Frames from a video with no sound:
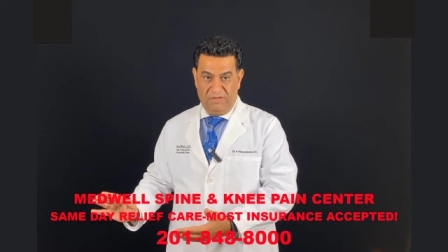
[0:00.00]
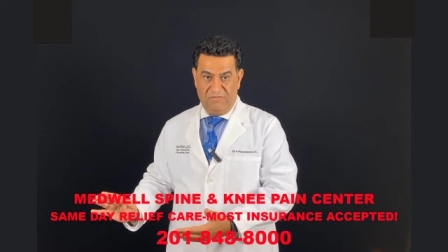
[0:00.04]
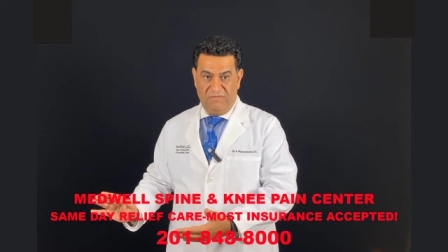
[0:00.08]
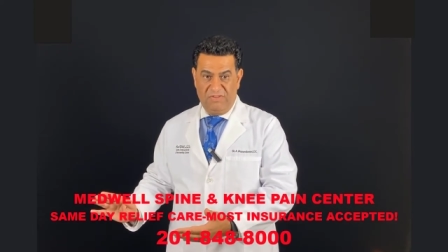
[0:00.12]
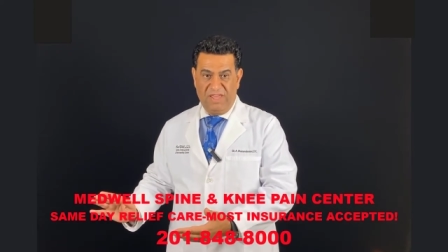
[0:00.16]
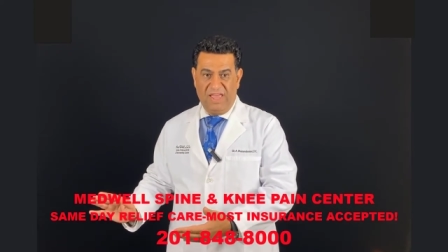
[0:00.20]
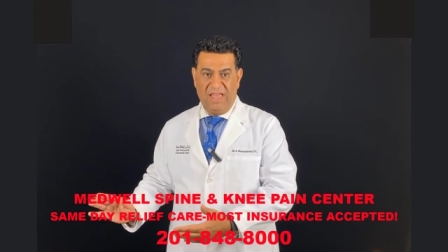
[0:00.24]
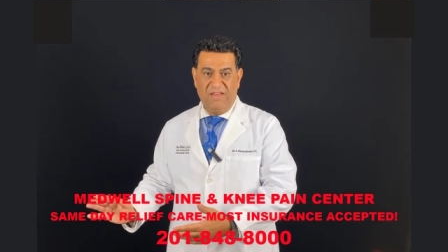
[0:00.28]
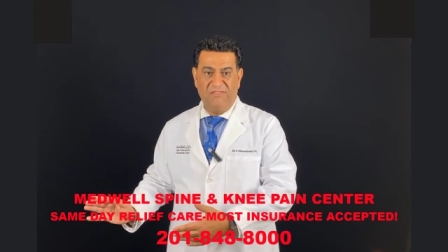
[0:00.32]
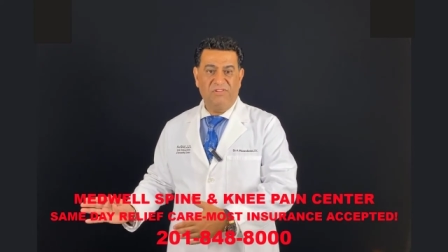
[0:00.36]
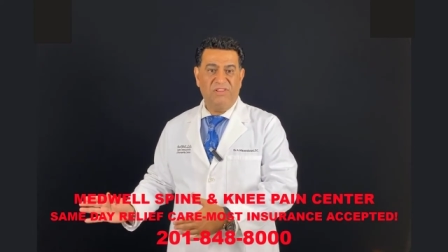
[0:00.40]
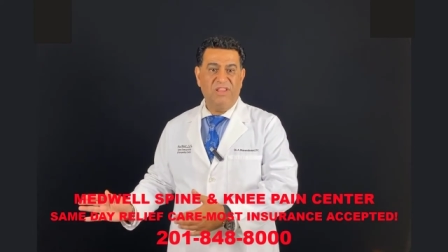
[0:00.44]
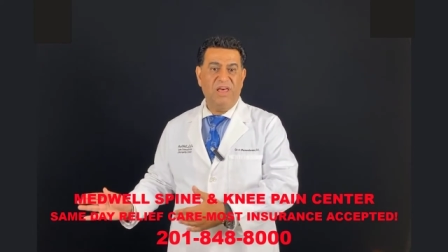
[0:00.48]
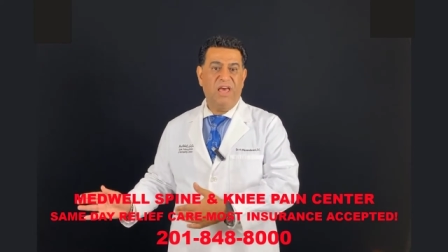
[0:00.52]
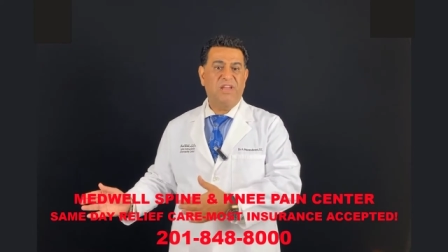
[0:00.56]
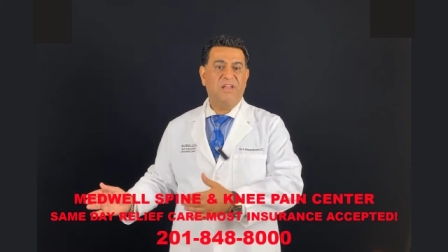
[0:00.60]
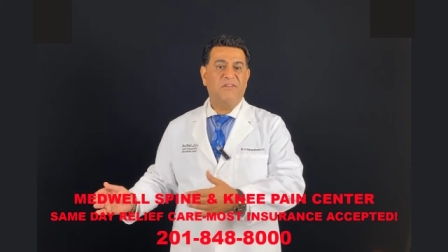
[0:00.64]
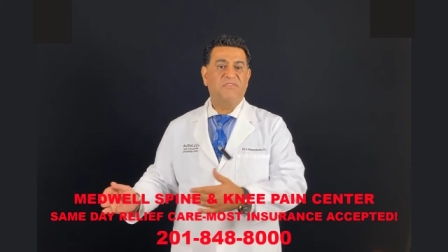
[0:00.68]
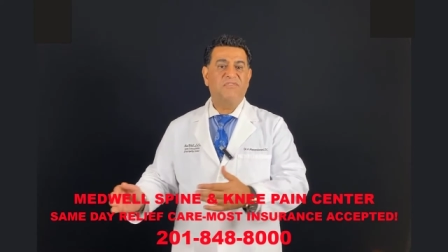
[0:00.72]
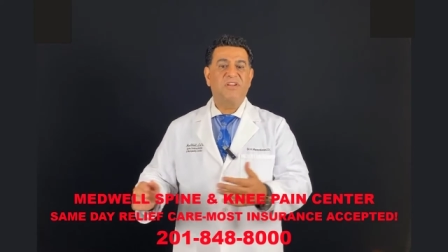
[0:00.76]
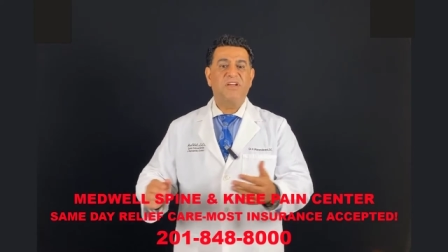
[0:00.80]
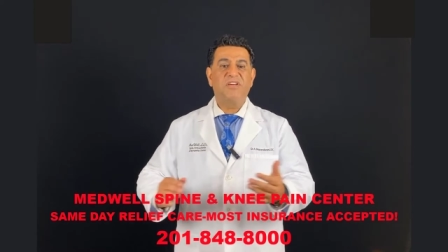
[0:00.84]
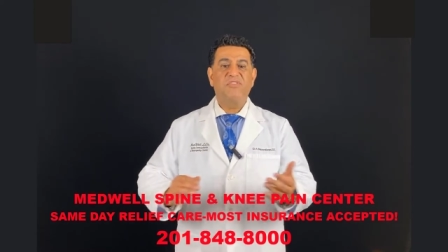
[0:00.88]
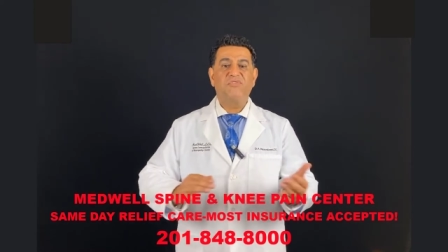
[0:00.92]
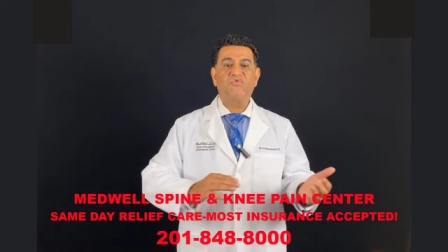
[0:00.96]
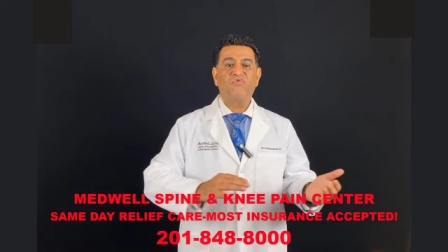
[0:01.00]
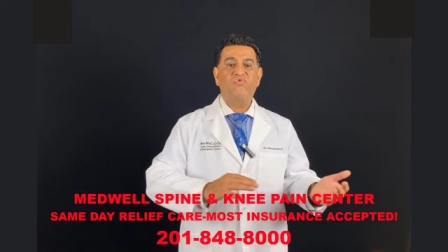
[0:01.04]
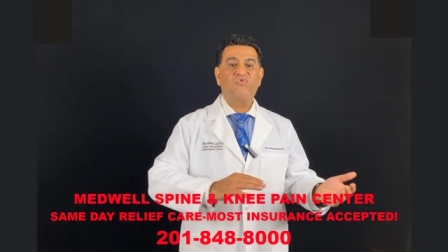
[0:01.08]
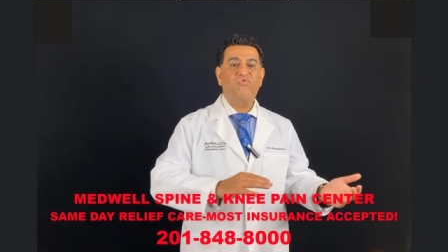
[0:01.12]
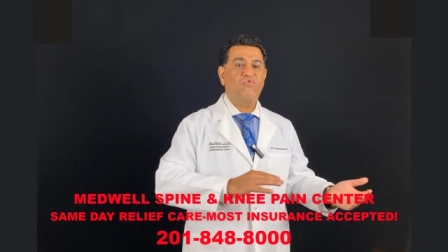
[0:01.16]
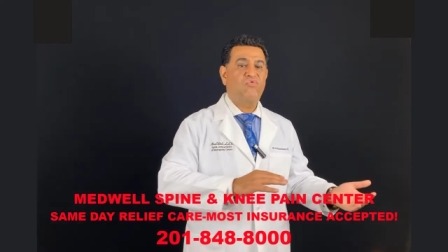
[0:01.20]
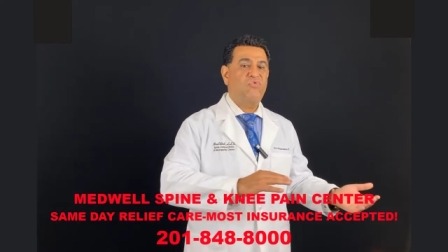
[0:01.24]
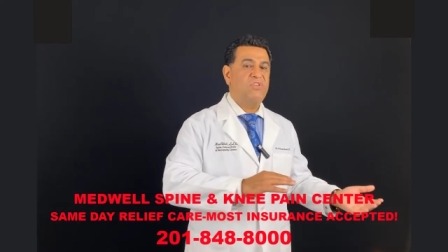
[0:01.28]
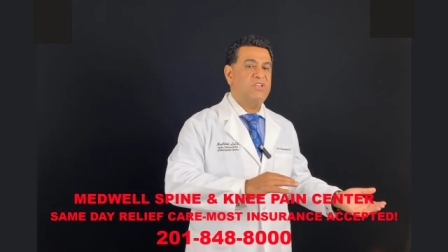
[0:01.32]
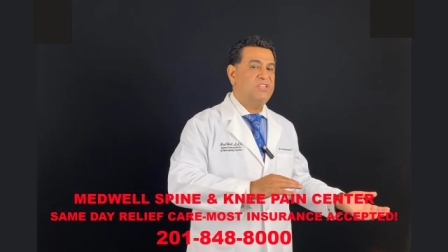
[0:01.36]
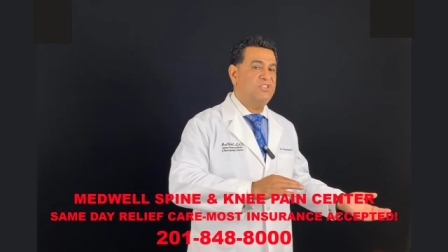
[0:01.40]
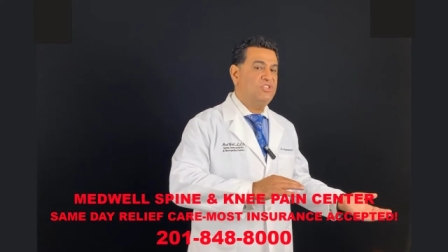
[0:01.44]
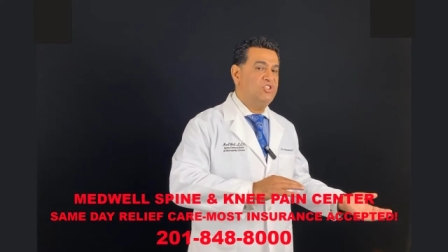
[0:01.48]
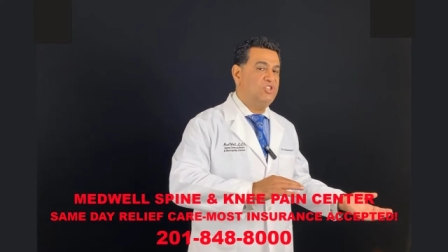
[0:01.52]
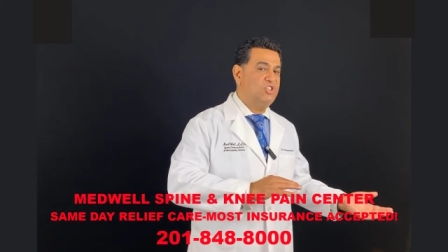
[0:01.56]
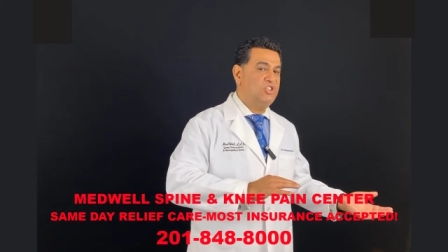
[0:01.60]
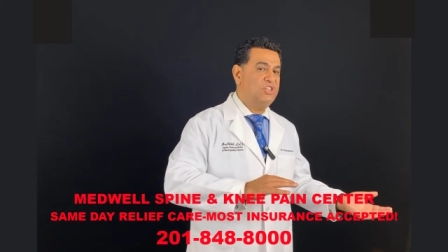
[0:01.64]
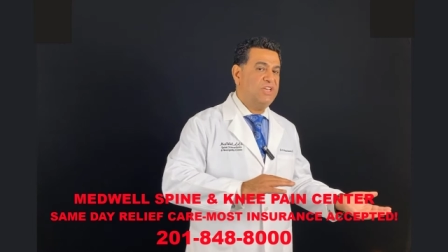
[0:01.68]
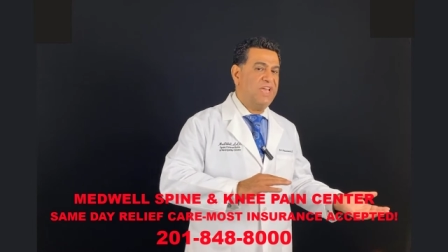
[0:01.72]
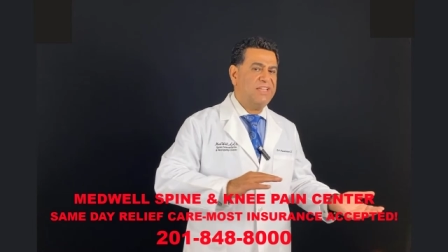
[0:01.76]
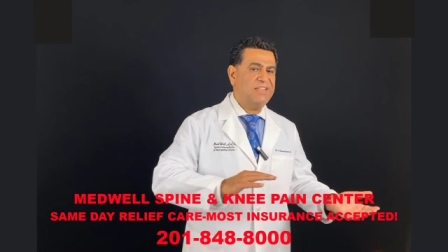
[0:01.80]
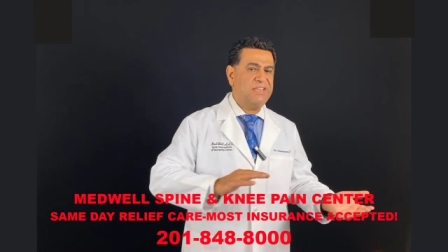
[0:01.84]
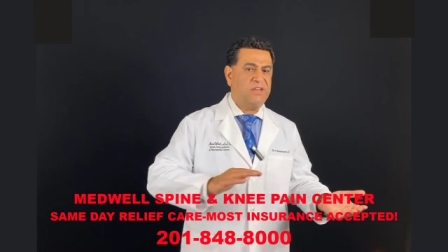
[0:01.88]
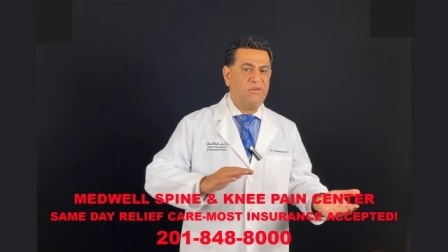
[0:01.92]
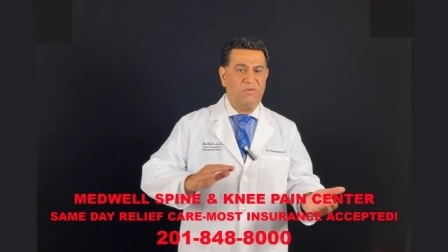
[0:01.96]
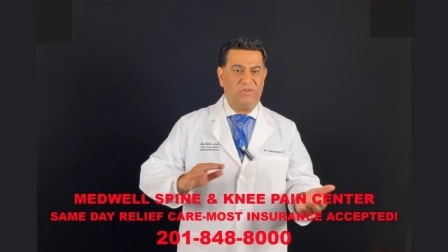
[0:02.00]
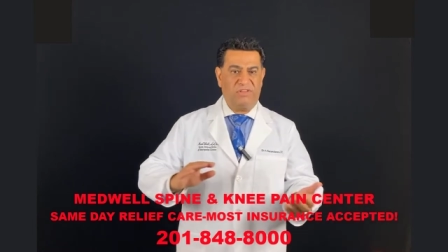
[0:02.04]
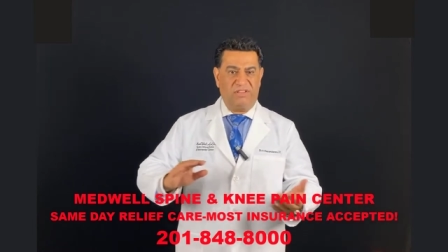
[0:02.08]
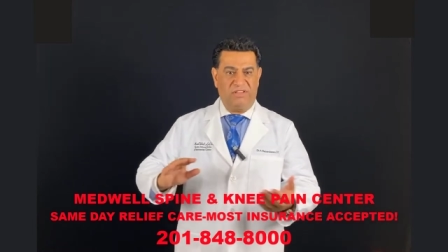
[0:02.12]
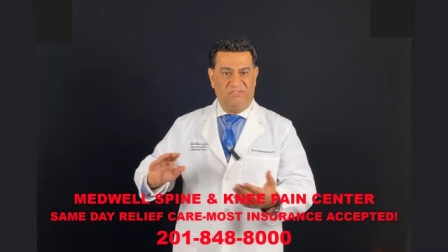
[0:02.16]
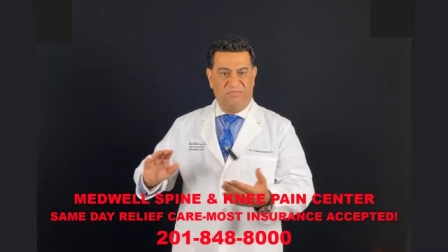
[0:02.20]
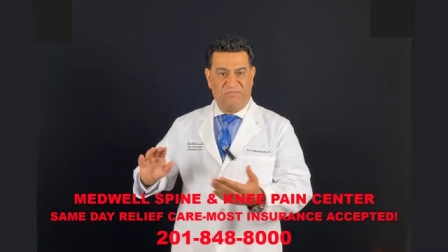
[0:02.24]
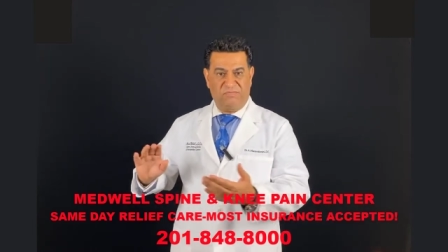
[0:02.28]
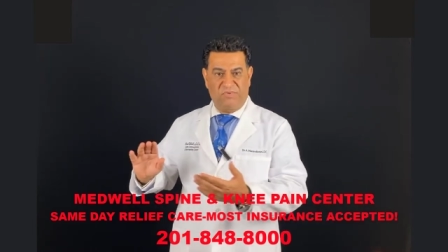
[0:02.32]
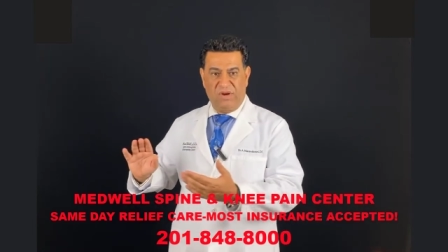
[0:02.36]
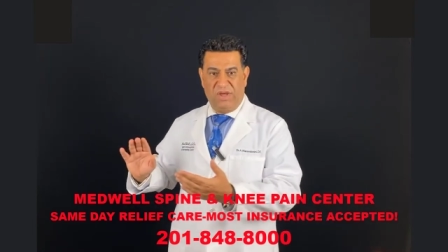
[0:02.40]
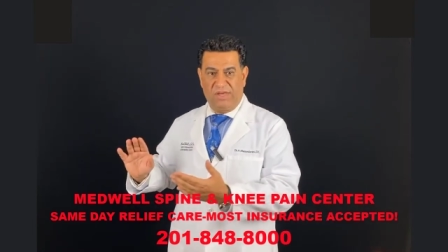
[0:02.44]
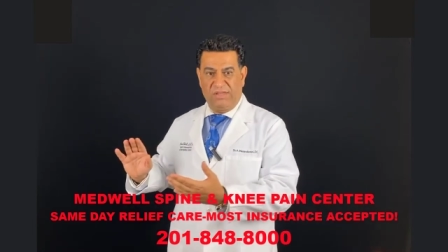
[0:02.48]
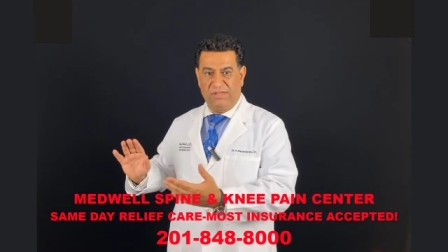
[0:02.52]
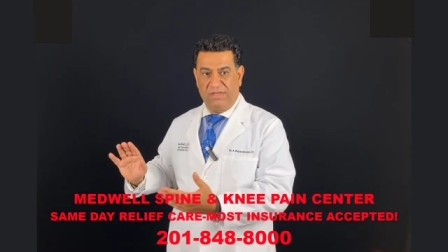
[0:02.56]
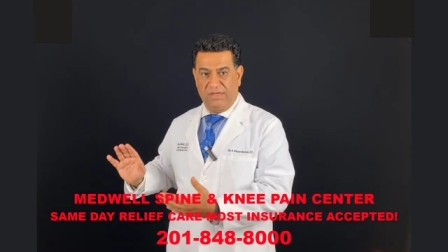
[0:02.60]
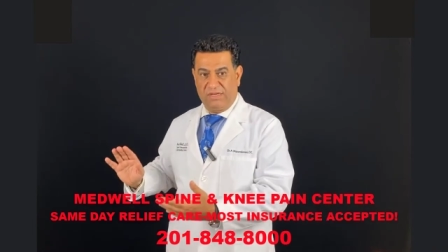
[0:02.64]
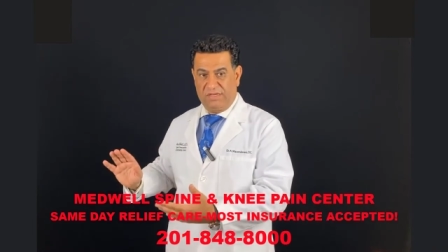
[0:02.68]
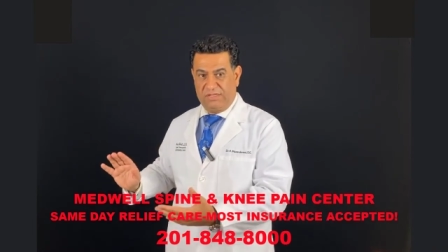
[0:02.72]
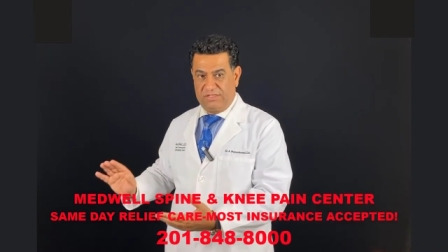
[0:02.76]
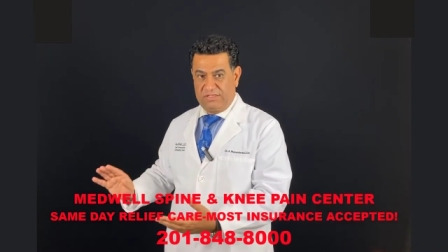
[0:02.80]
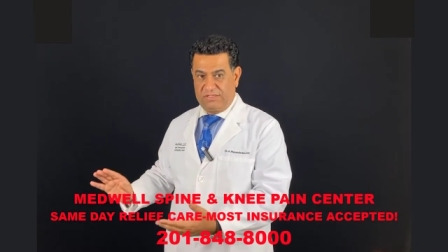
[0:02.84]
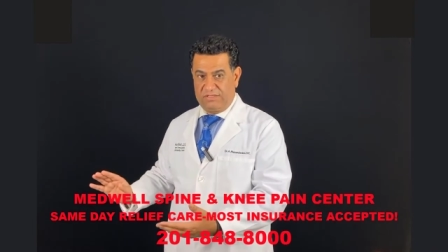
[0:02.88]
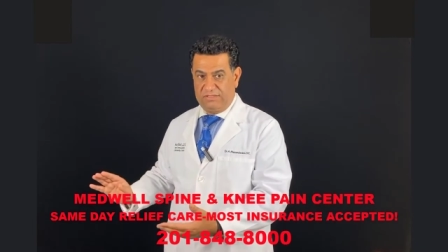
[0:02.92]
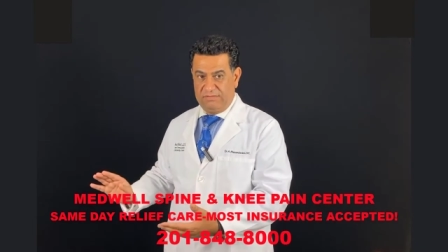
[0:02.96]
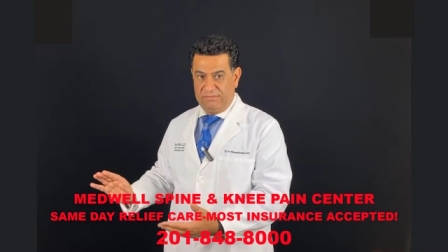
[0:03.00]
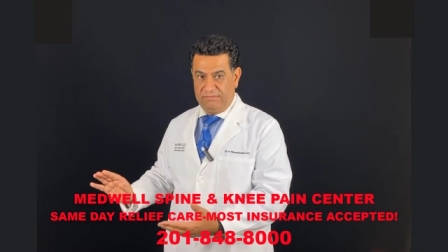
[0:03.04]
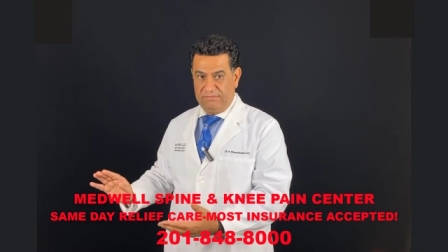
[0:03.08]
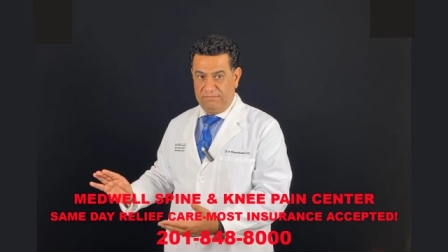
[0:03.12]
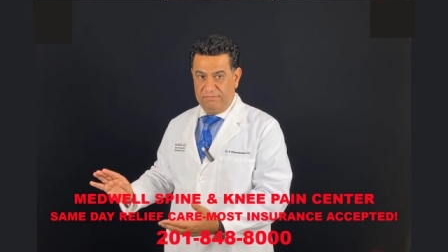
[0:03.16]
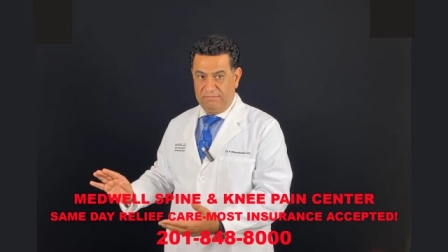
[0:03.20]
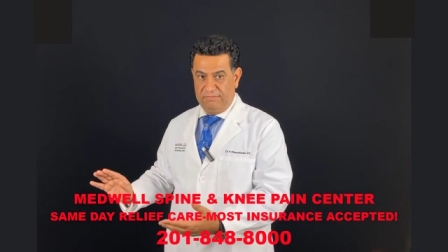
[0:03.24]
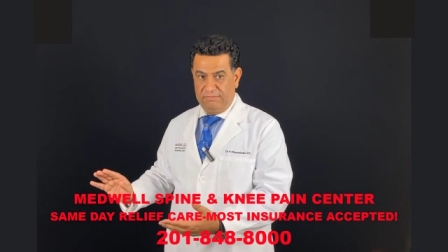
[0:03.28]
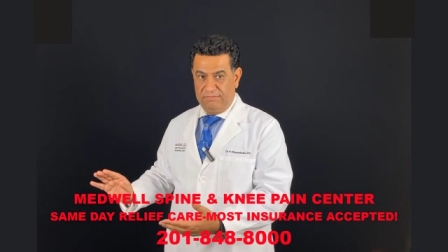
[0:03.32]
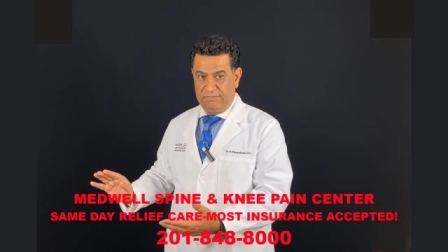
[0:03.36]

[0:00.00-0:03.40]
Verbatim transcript: We have a lot of regenerative products.